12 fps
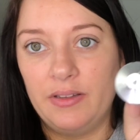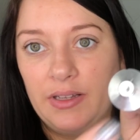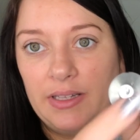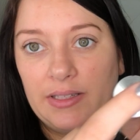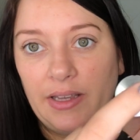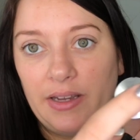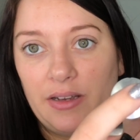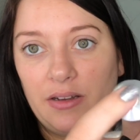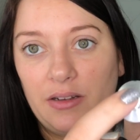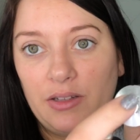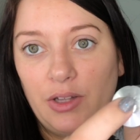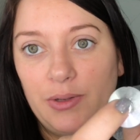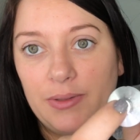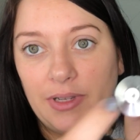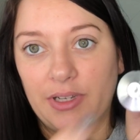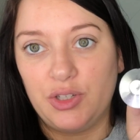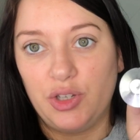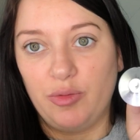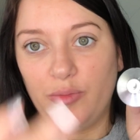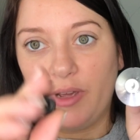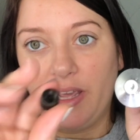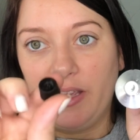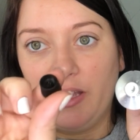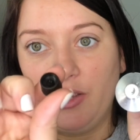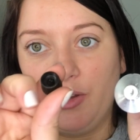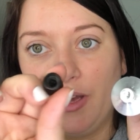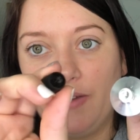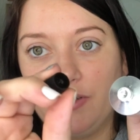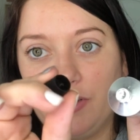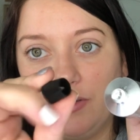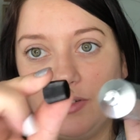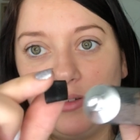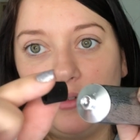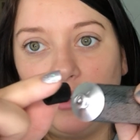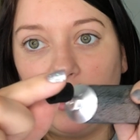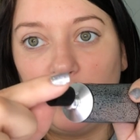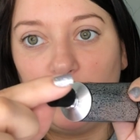it's like closed like a tube of paint and you have to like